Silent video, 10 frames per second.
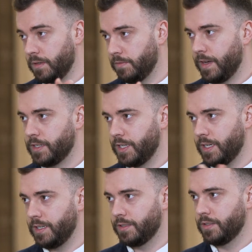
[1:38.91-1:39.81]

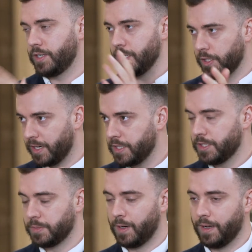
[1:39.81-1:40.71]
veggies and changing your energy
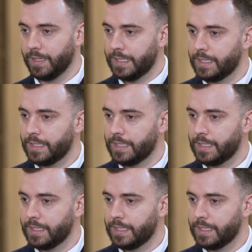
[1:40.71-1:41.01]
supplier,